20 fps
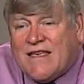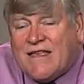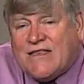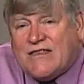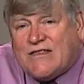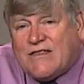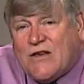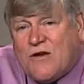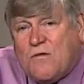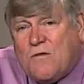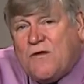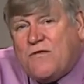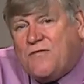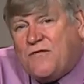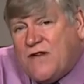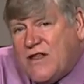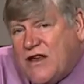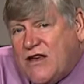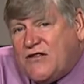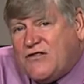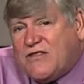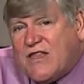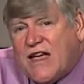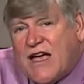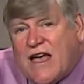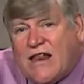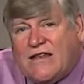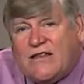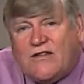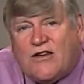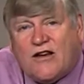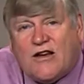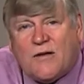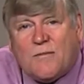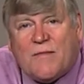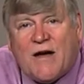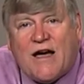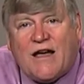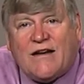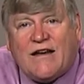So we finished that, took
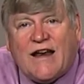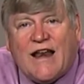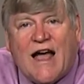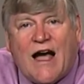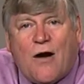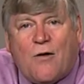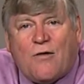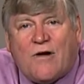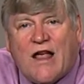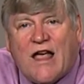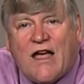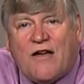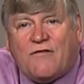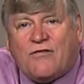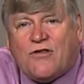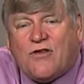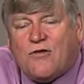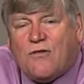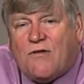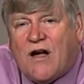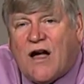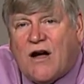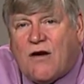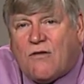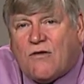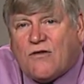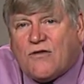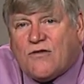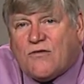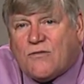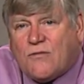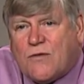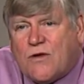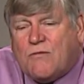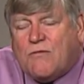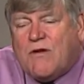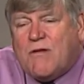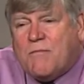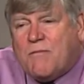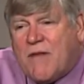about an hour and a half, two hours. We
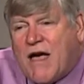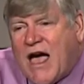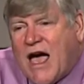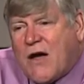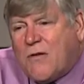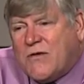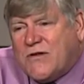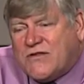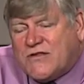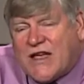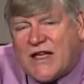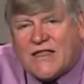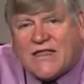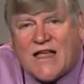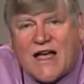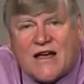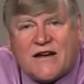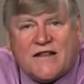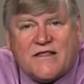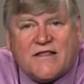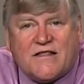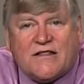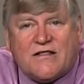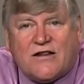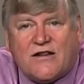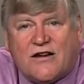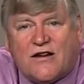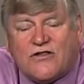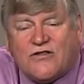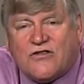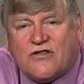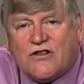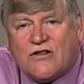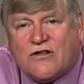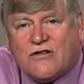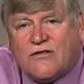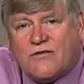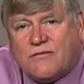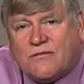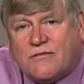went back, we sat down in the lawn
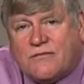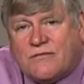chairs.